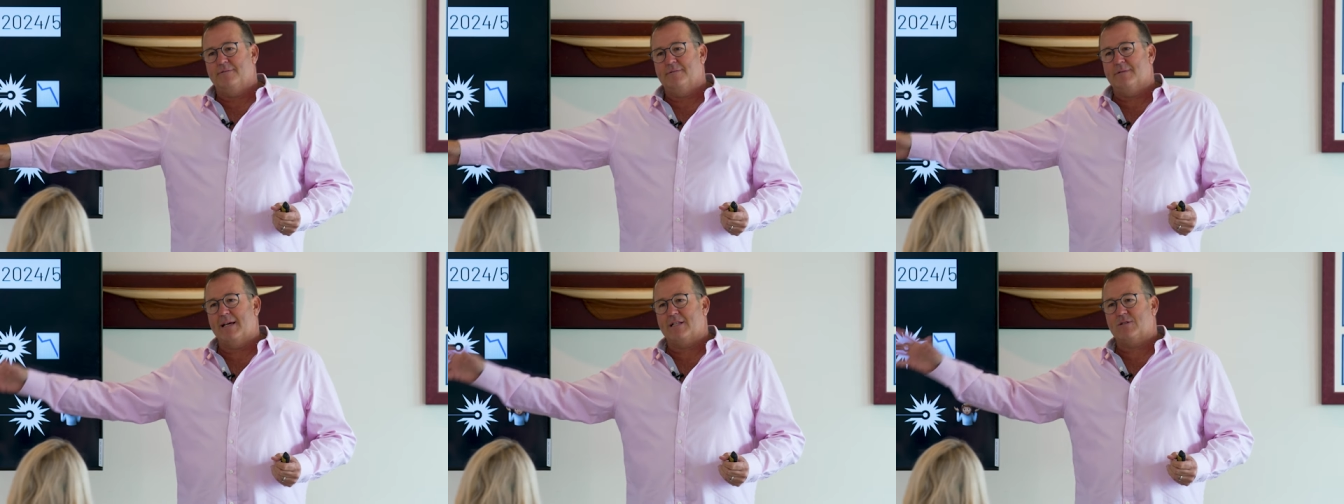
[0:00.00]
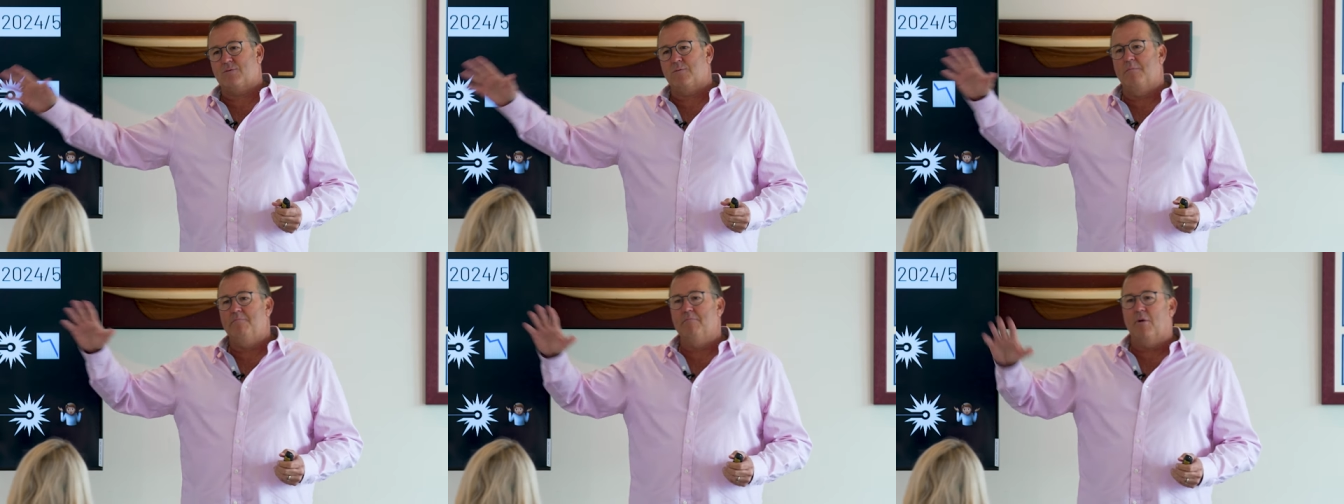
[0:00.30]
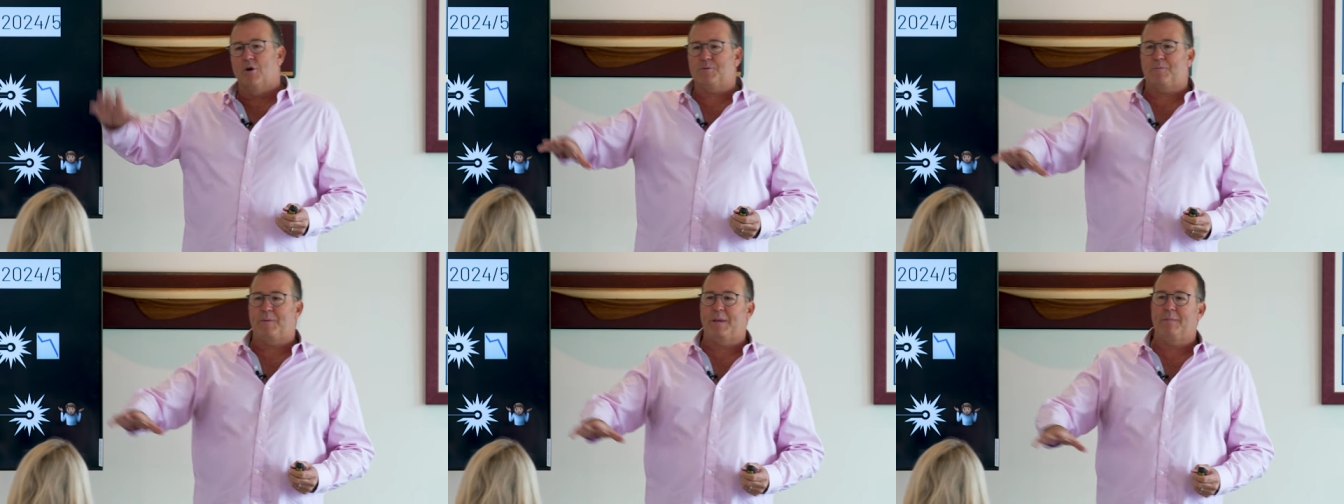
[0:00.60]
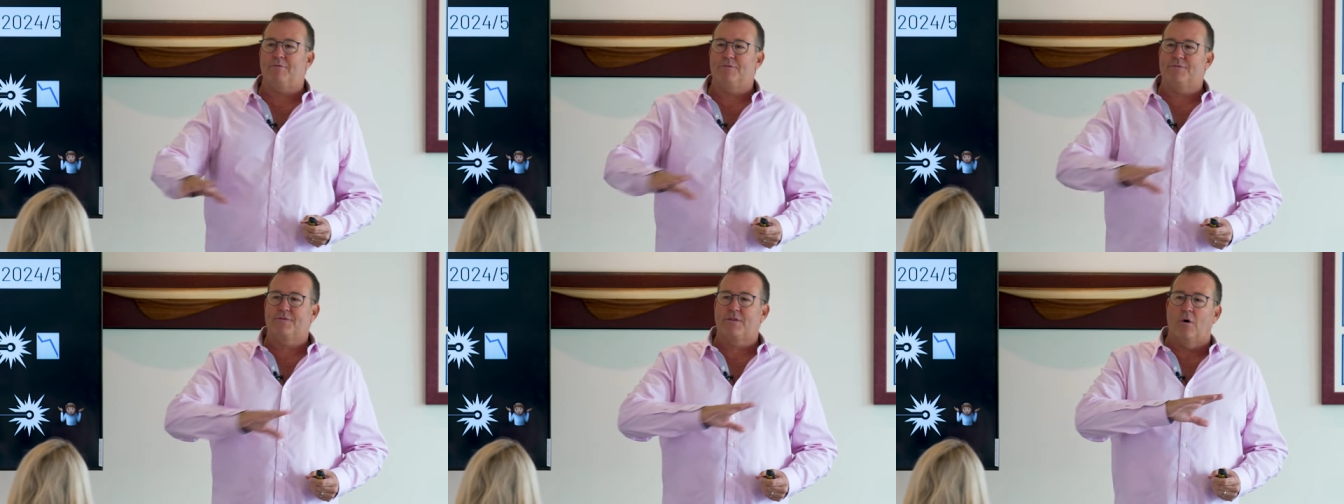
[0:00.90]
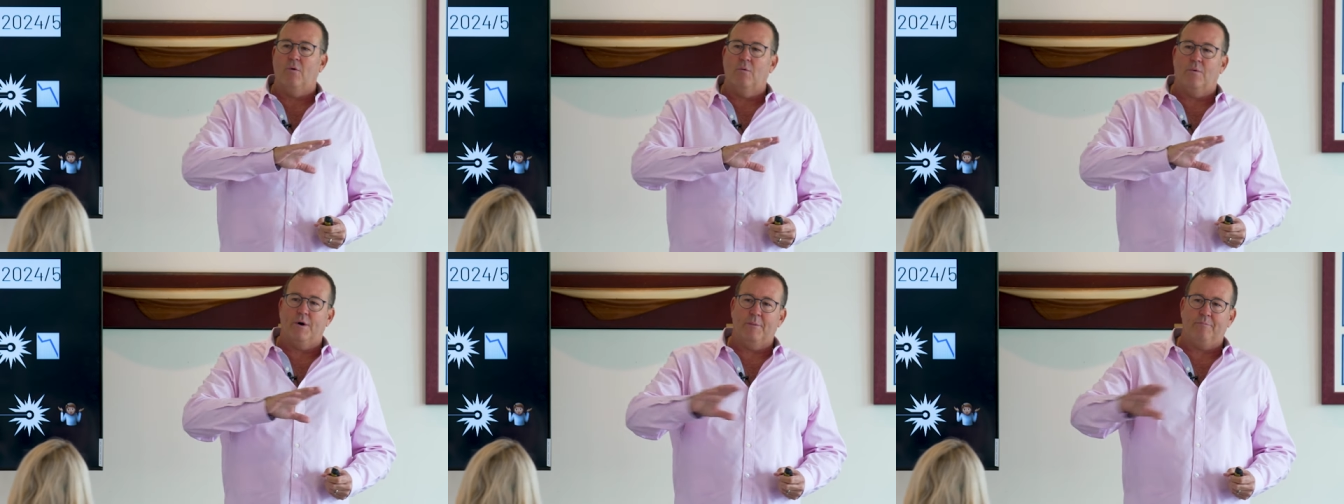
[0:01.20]
That's when most people
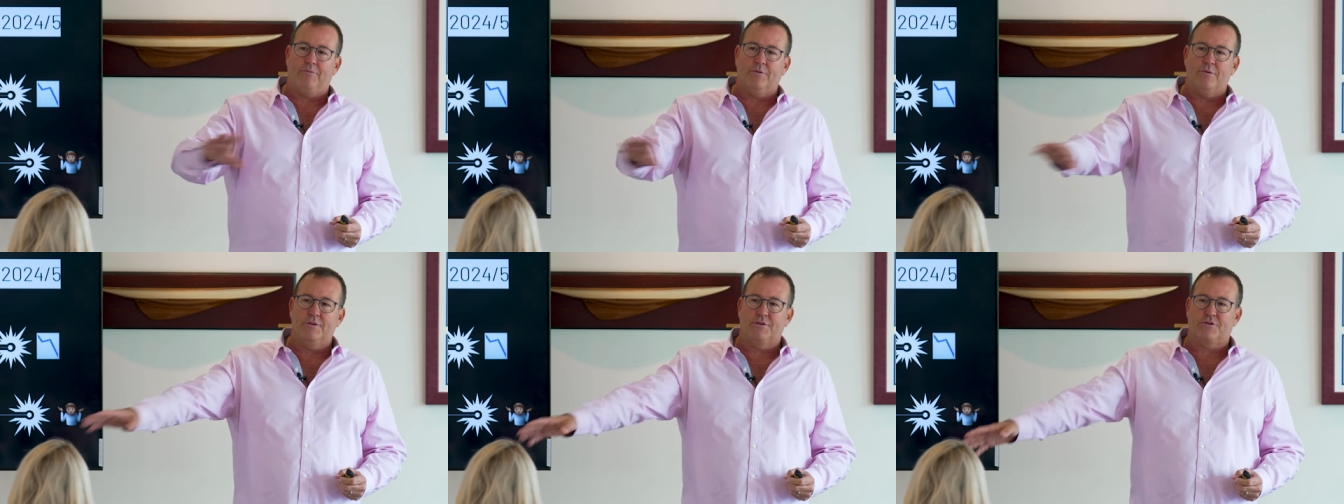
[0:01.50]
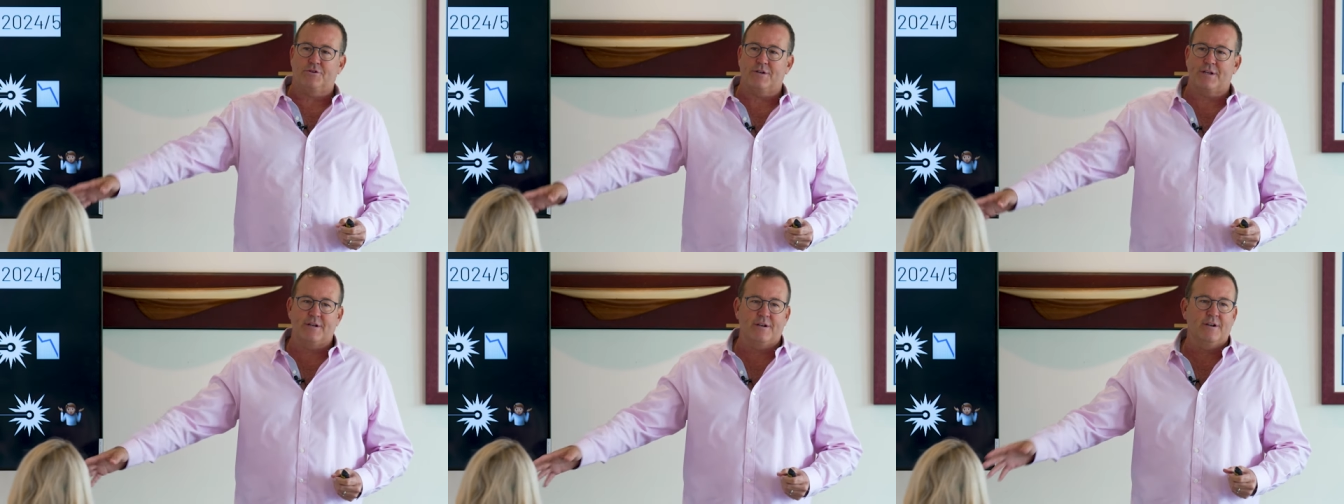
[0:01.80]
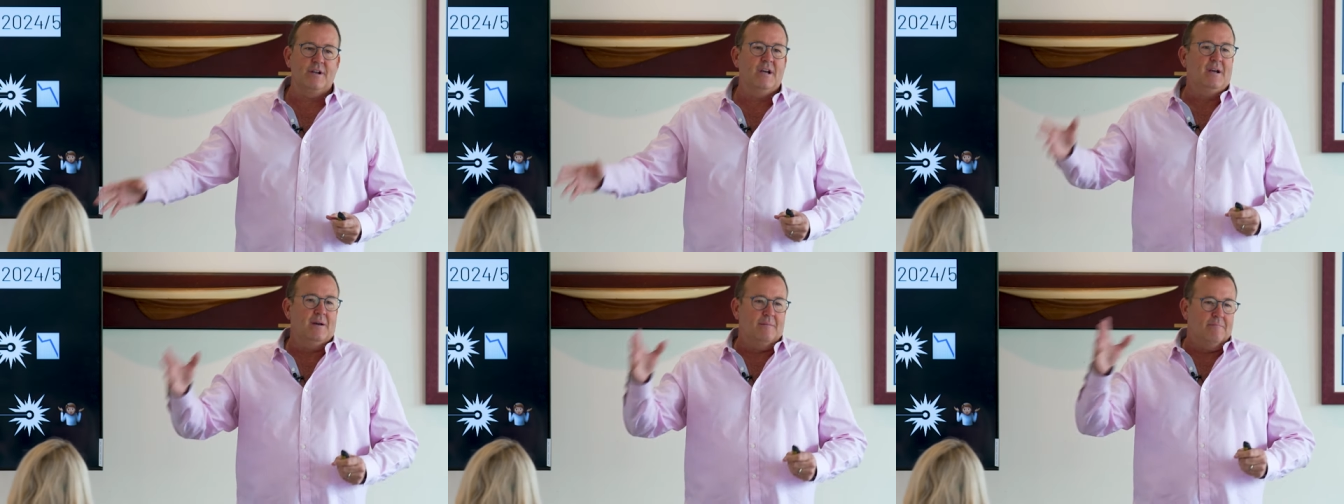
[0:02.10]
don't want to pull the trigger.